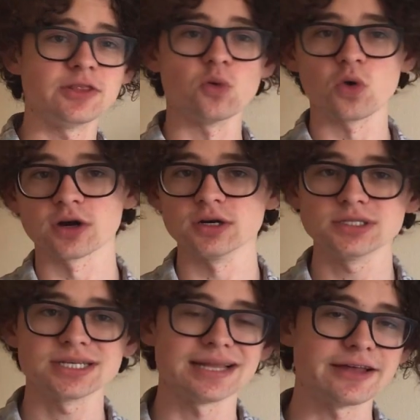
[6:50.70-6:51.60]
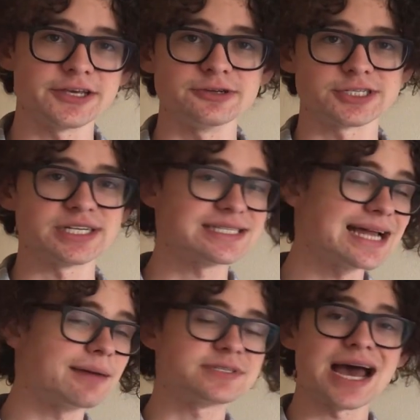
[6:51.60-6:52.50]
and the World allow the user to
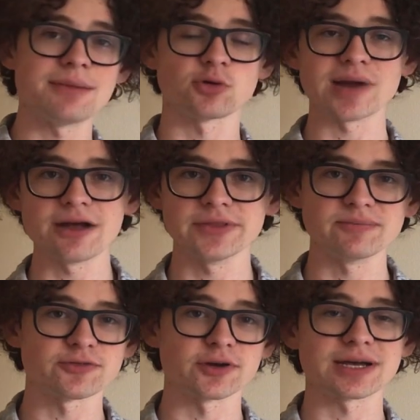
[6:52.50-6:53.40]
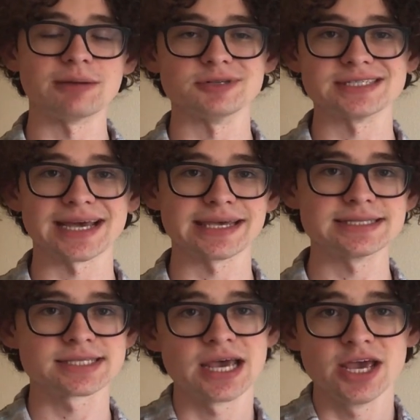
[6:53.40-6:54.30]
stop time around them for a couple
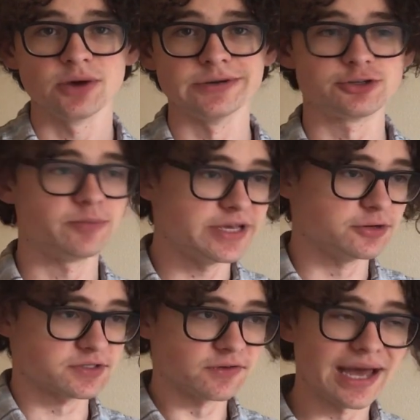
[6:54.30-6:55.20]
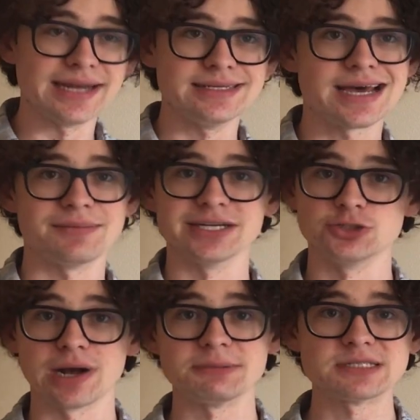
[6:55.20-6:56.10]
seconds, which would be useful anytime I
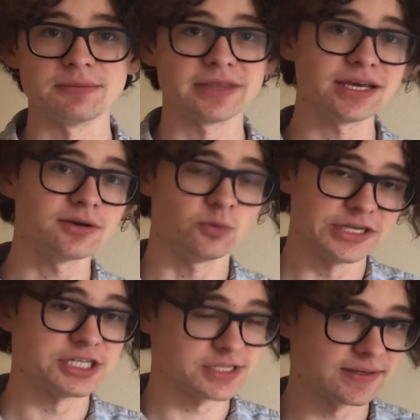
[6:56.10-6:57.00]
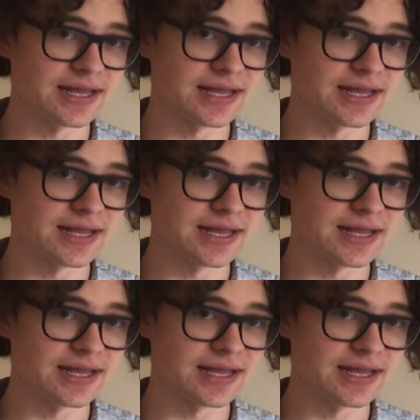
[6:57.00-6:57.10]
drop something, which is a